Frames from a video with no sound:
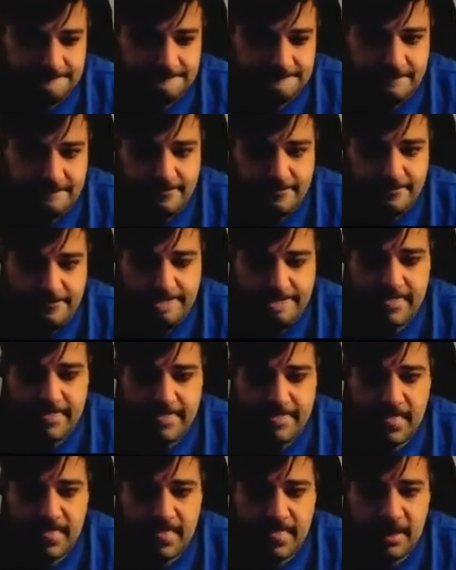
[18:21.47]

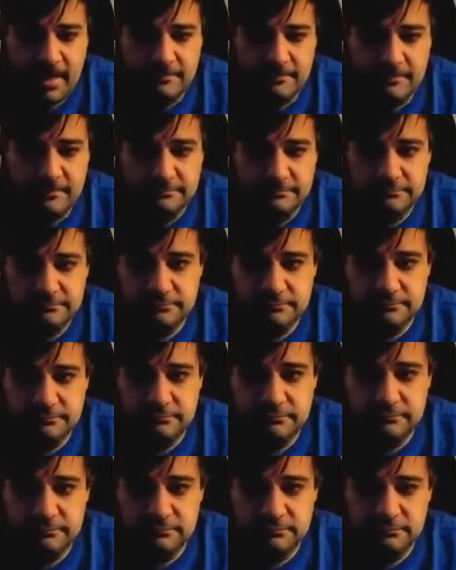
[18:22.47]
Okay. Well, I think I was
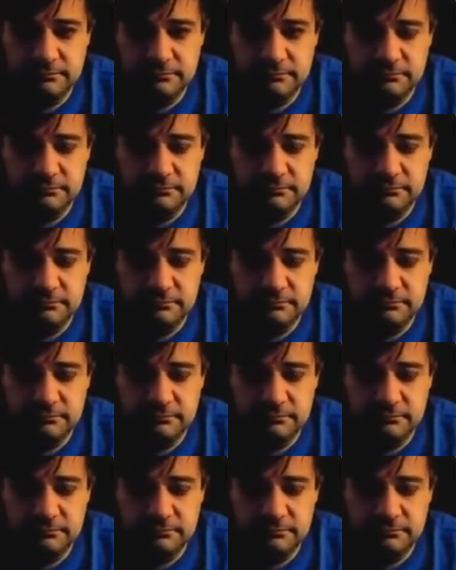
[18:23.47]
there.